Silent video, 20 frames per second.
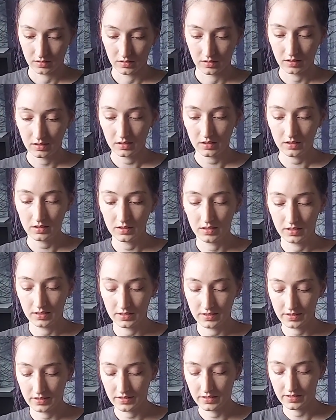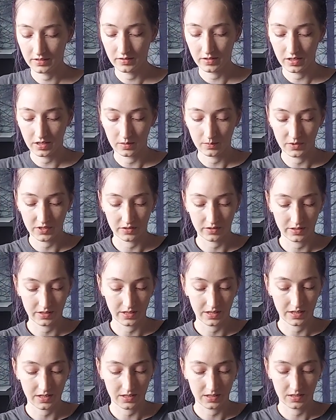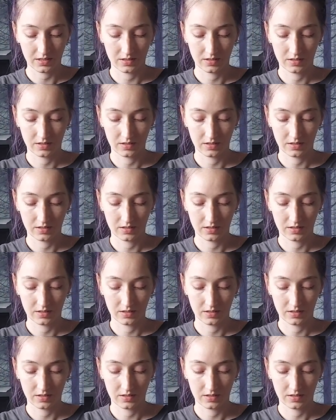Oh, this looks so good. I'm so excited.